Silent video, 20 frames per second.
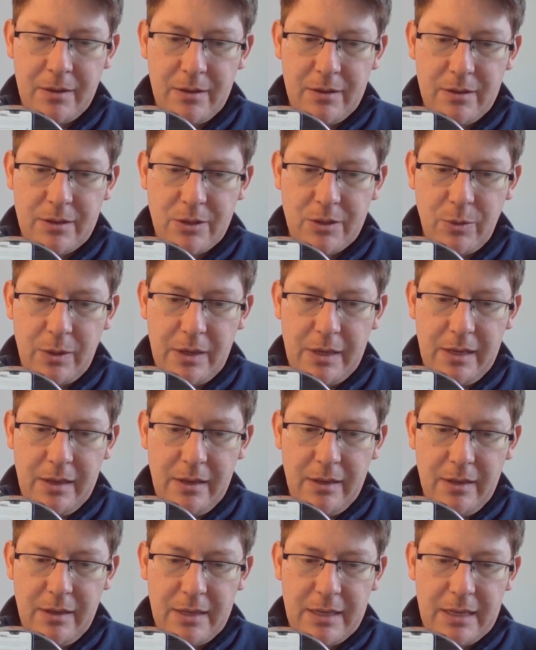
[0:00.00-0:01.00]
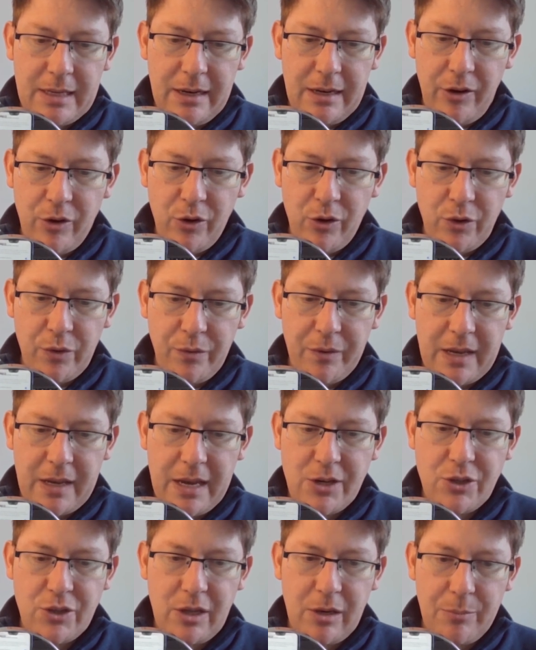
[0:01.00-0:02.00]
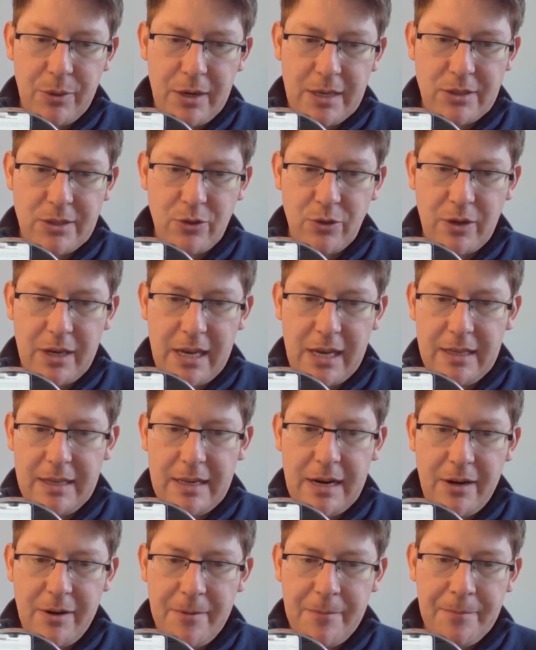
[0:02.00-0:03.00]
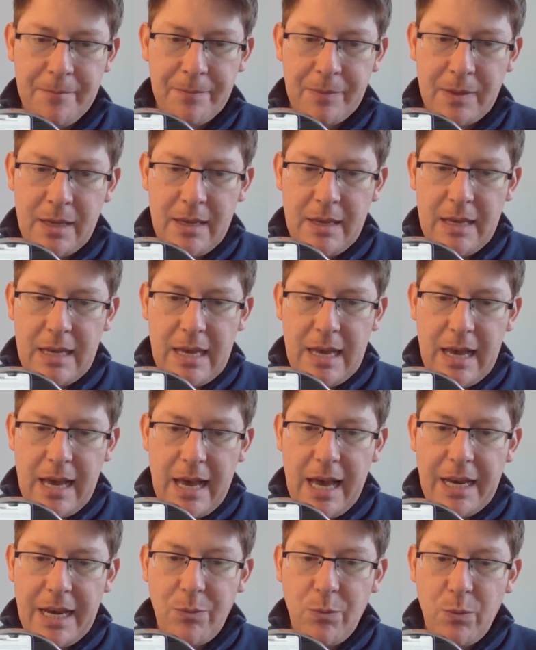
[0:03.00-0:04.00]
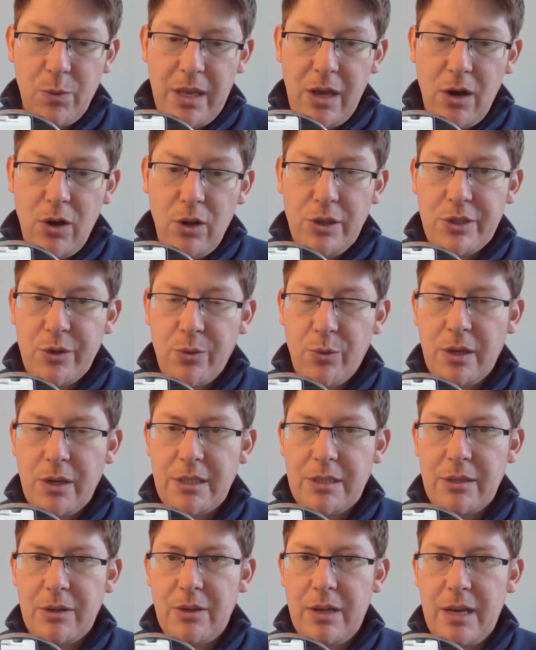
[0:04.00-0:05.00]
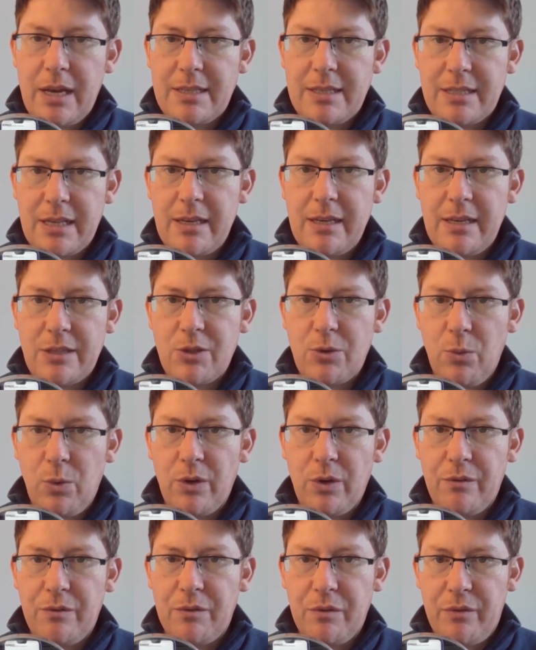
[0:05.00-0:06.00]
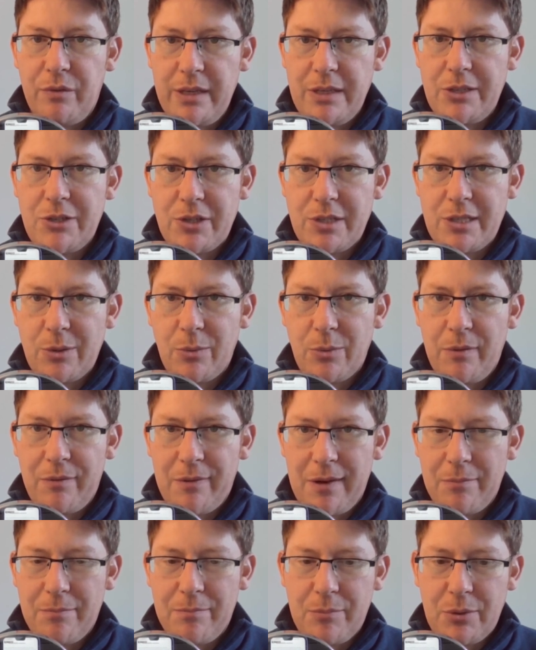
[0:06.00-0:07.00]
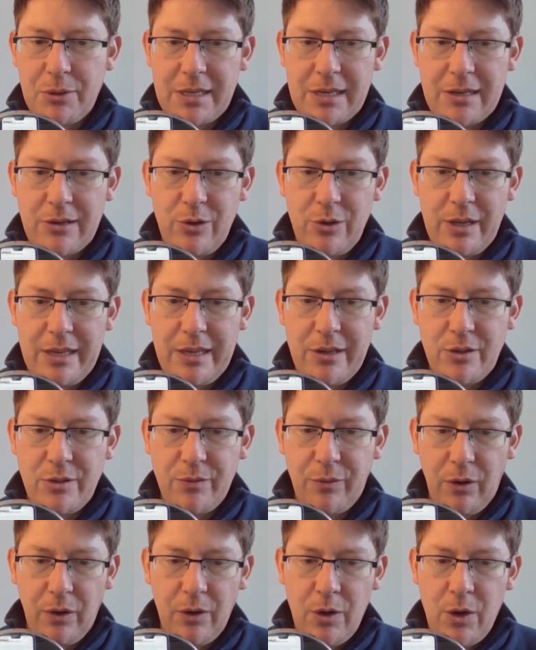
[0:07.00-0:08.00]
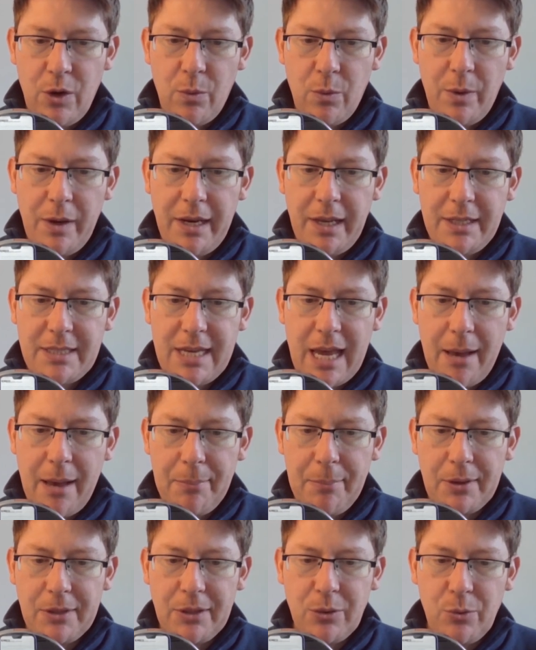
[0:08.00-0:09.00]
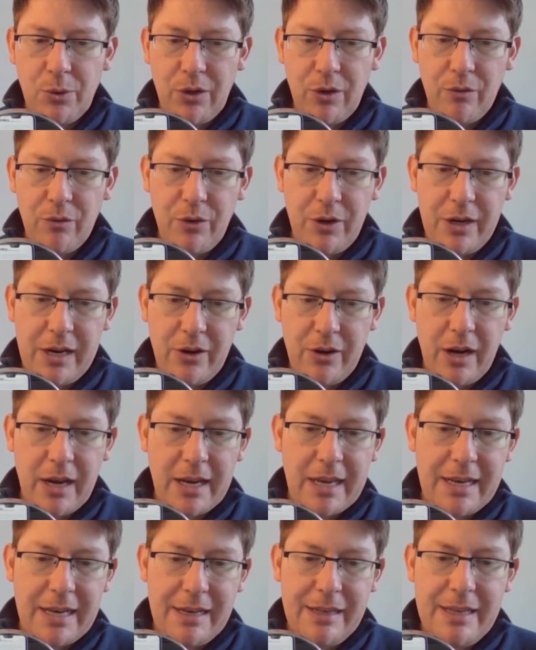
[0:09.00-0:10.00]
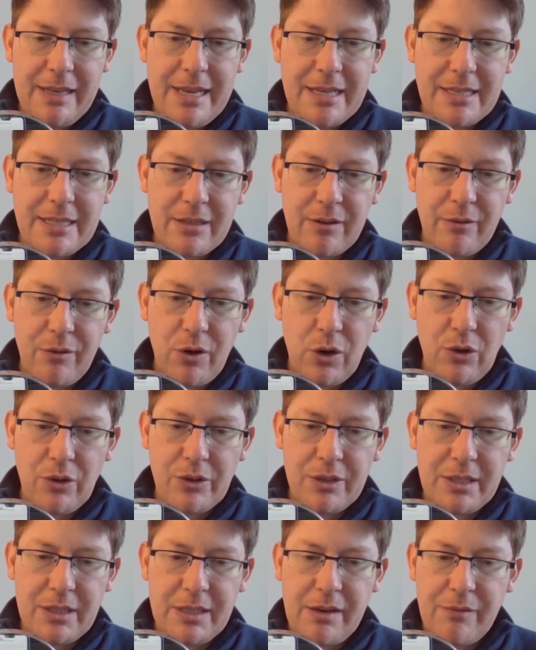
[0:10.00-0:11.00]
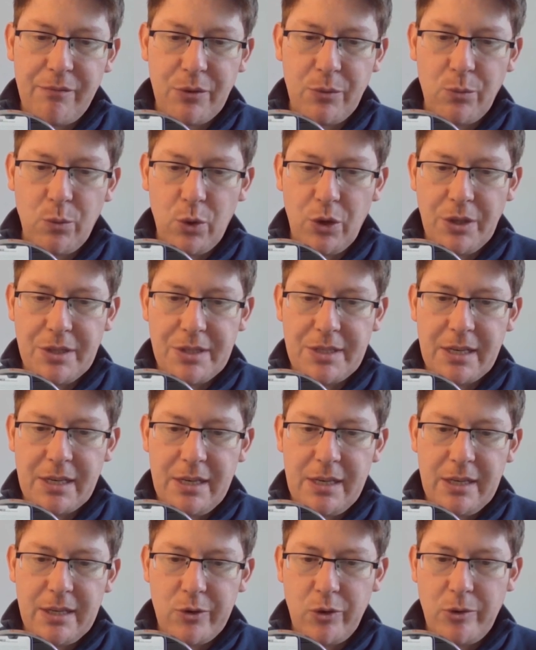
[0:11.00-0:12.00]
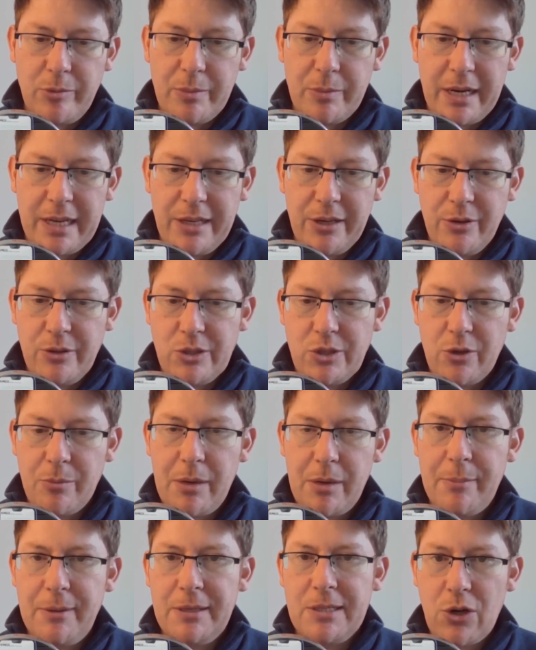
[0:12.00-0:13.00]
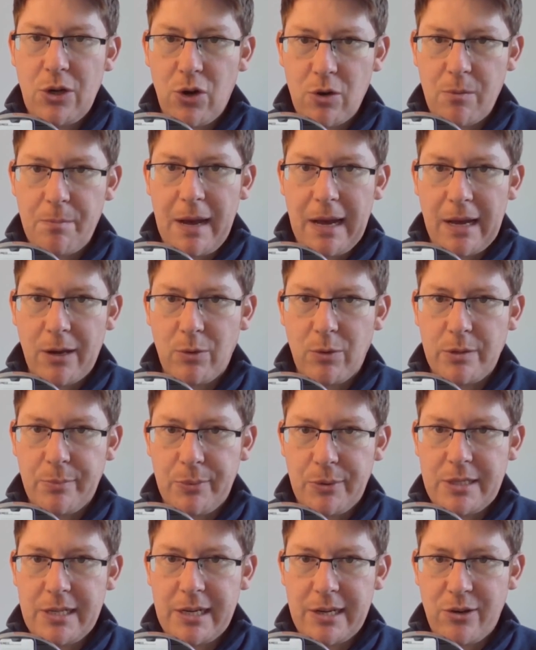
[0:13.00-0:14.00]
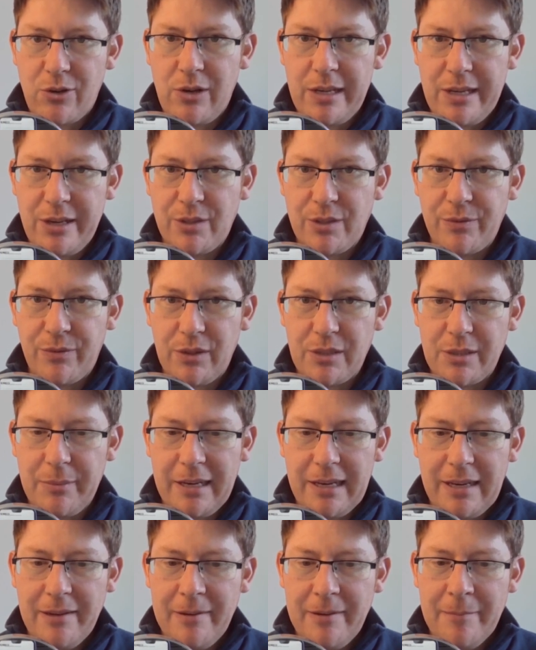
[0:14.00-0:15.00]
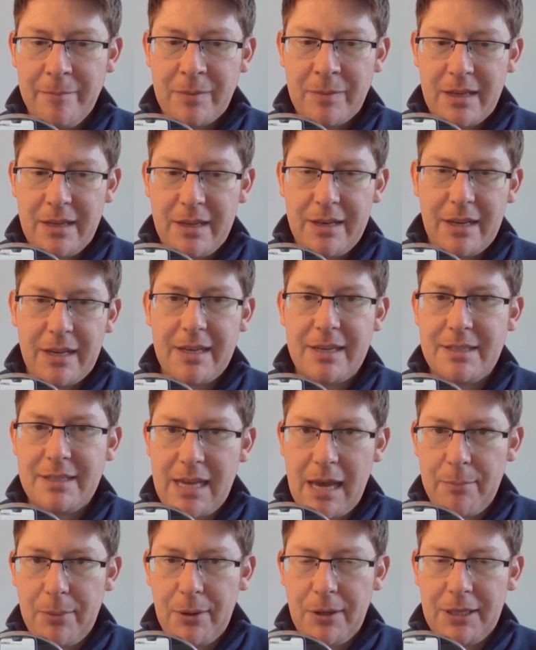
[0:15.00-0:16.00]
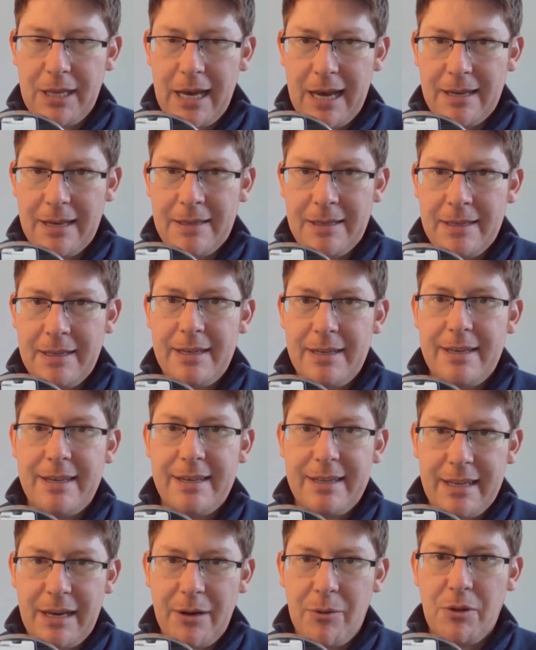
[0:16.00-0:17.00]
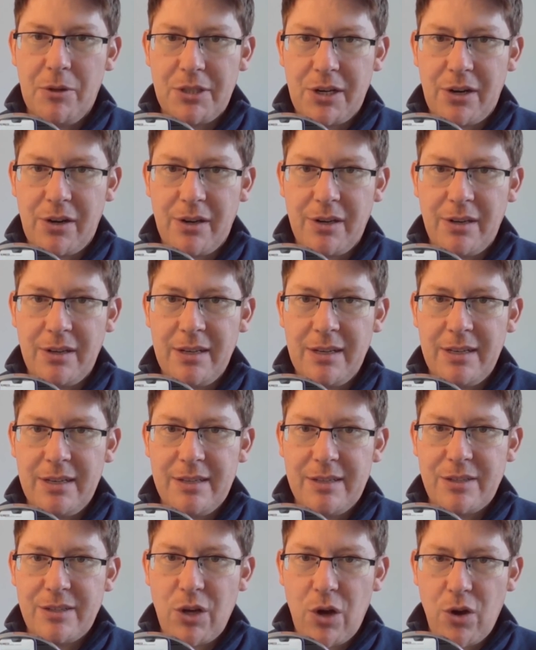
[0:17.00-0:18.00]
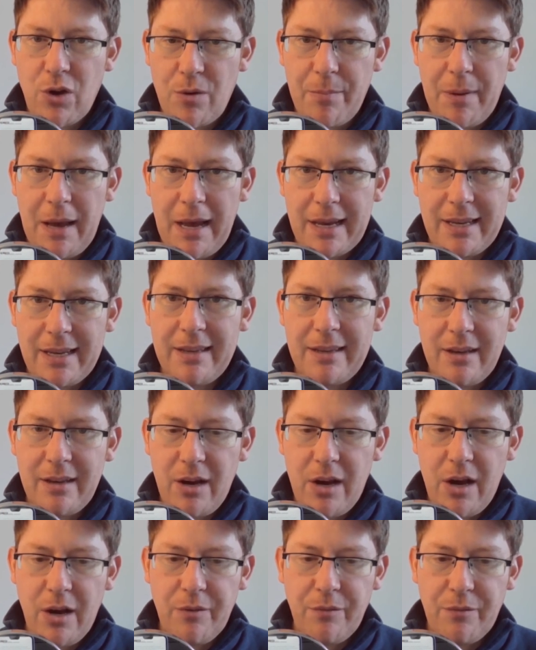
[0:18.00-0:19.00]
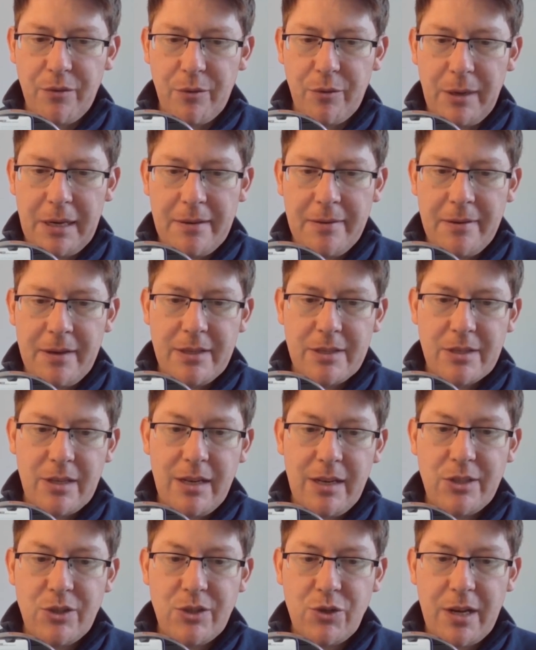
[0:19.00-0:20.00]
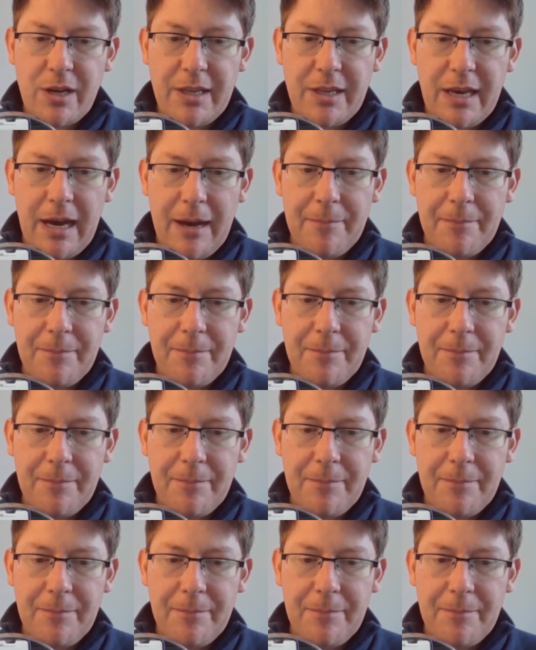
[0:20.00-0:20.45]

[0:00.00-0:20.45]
So we'll get our notification. I'll press OK there. And we also want to assign it to one of the features that we find particularly useful. When I tap on the one over here, I get a list of all the different ones that we might use. So maybe Talkback was particularly useful to me, and I could tap on that, and that will turn Talkback on for me. So let's try that.